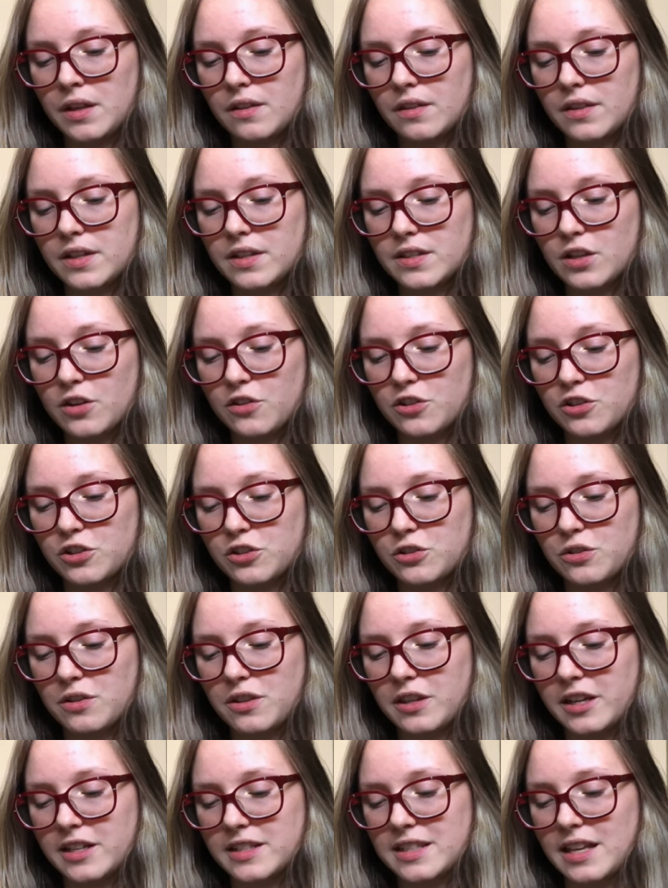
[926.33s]
These are the two
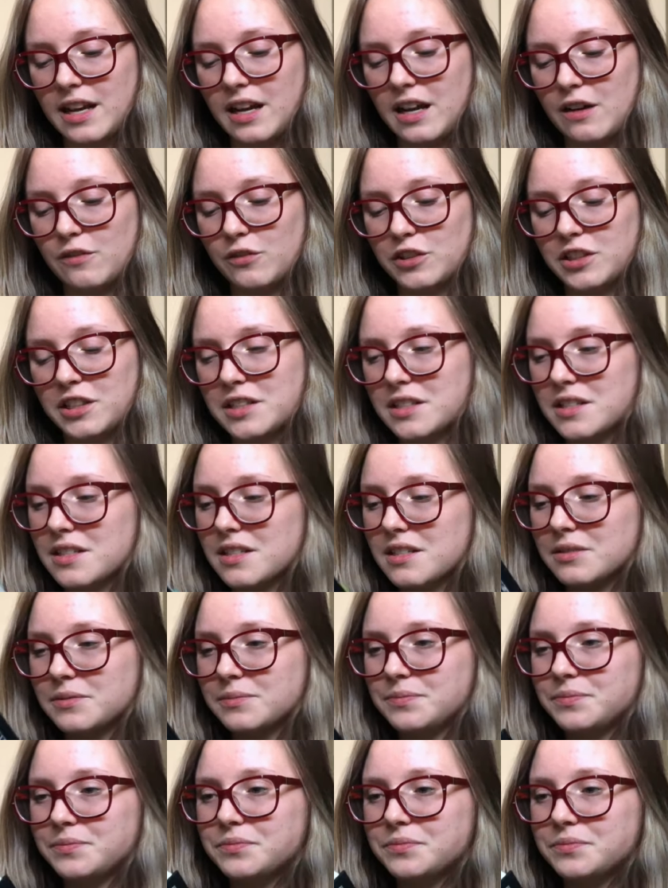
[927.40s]
things that govern us.